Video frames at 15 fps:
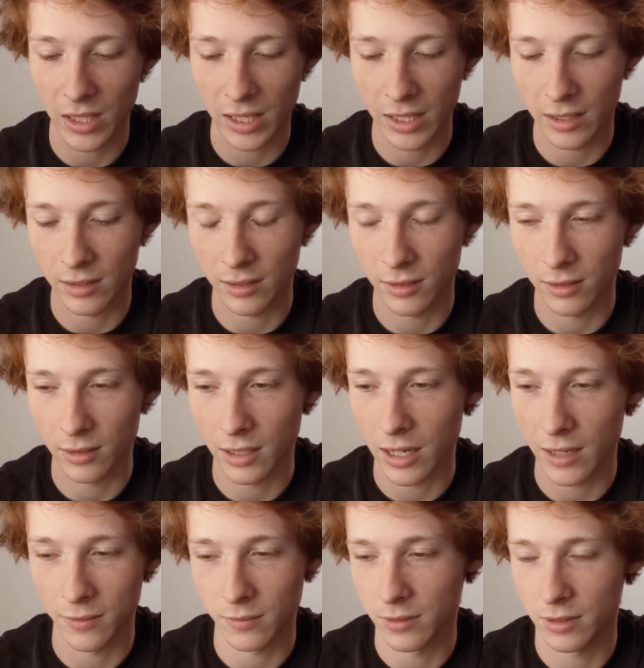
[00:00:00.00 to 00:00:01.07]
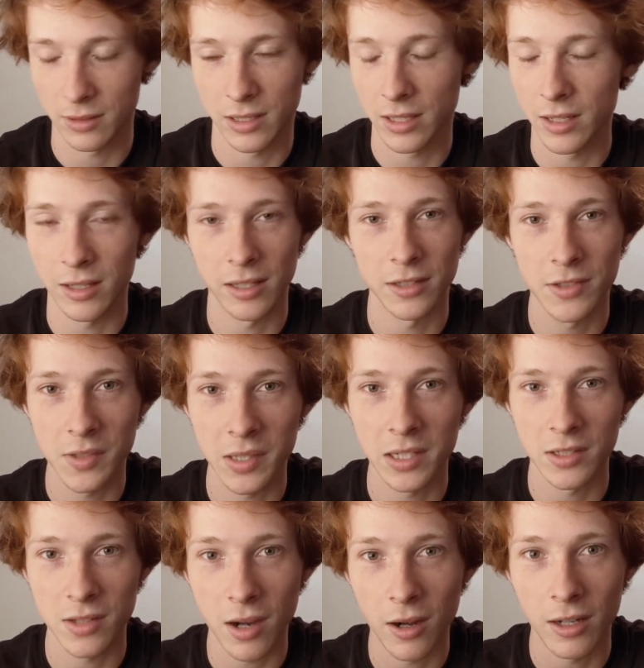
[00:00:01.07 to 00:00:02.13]
and I it, it's
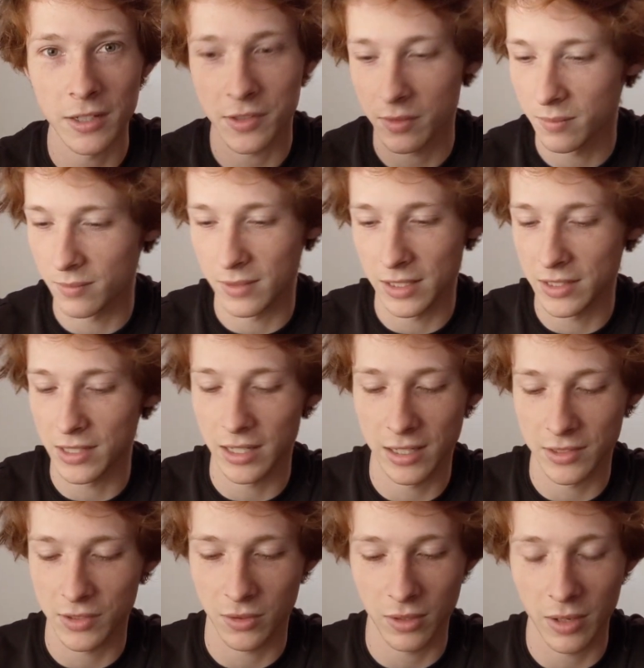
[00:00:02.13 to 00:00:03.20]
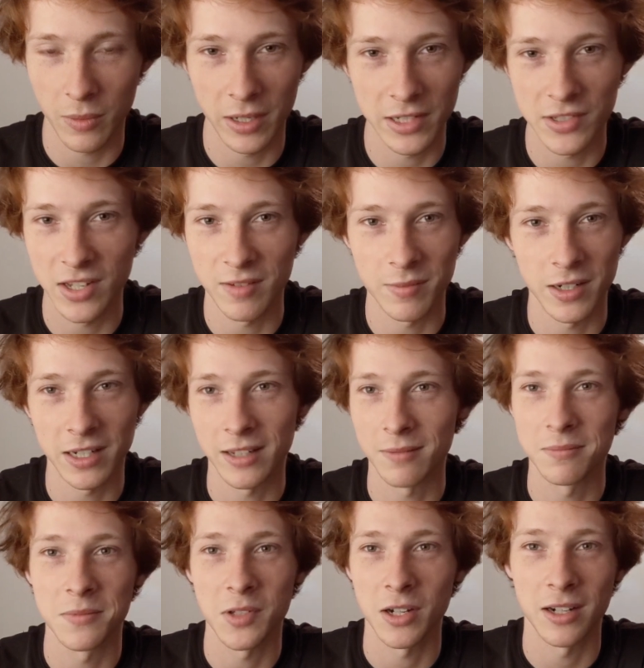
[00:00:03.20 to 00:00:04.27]
it's awesome, and it's a great way to save
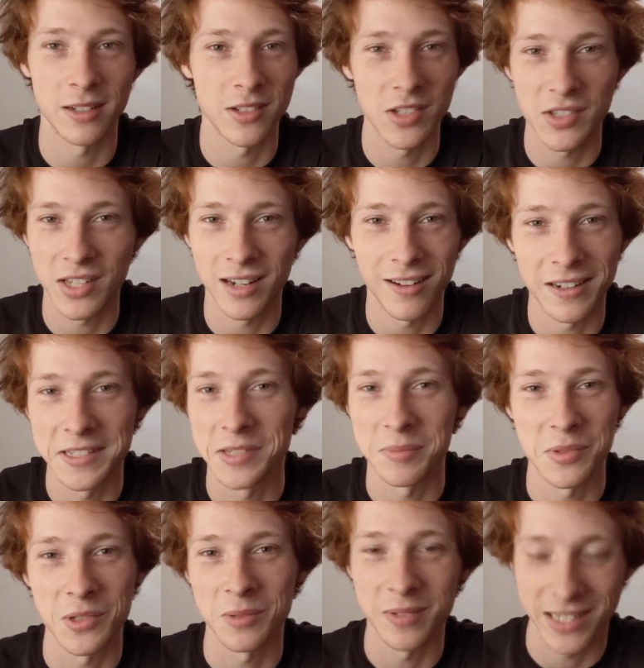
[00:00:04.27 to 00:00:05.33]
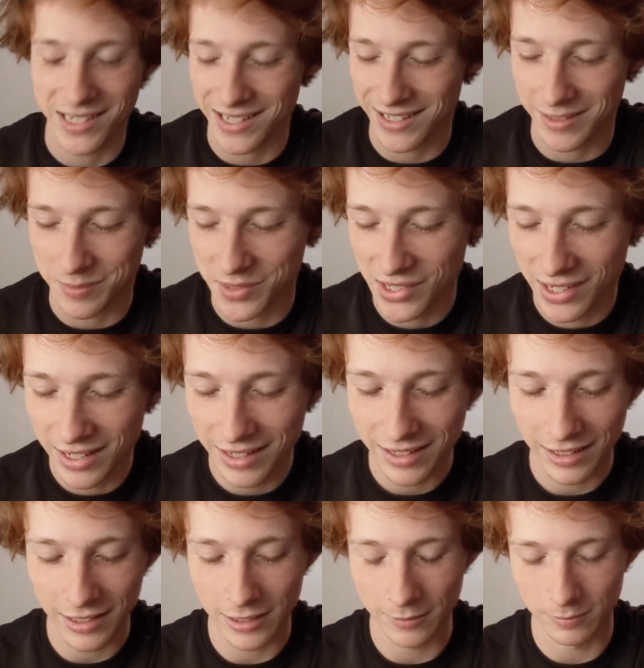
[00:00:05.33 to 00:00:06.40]
money. Sorry, I just said awesome so many times.
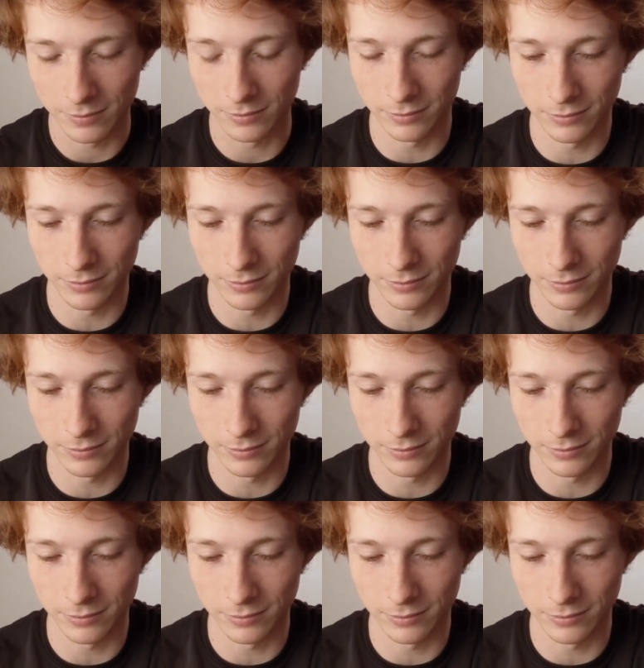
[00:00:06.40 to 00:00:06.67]
Um,